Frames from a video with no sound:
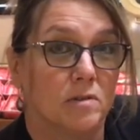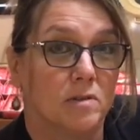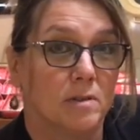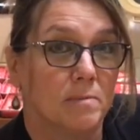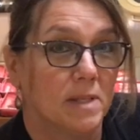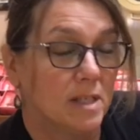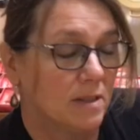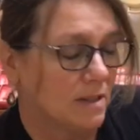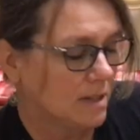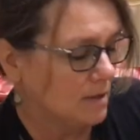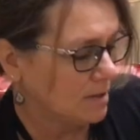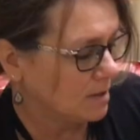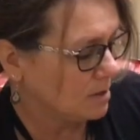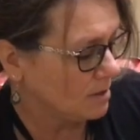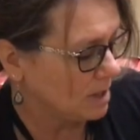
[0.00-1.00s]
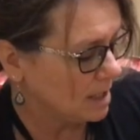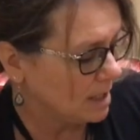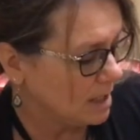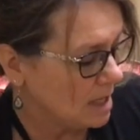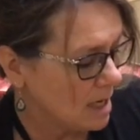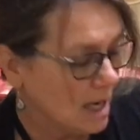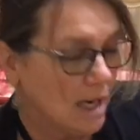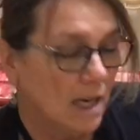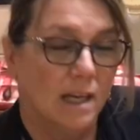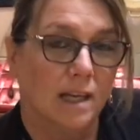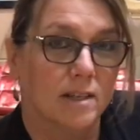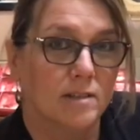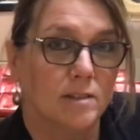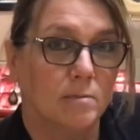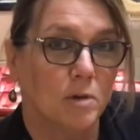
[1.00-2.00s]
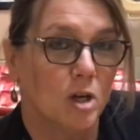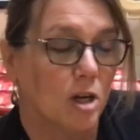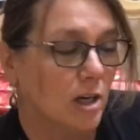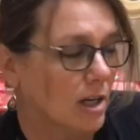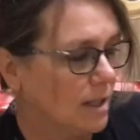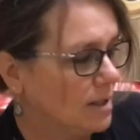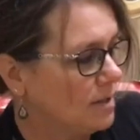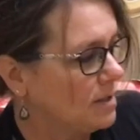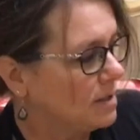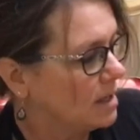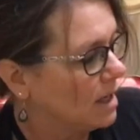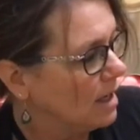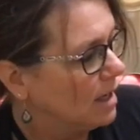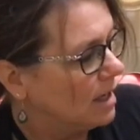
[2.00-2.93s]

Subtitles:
if somebody skins their knee, and some gauze.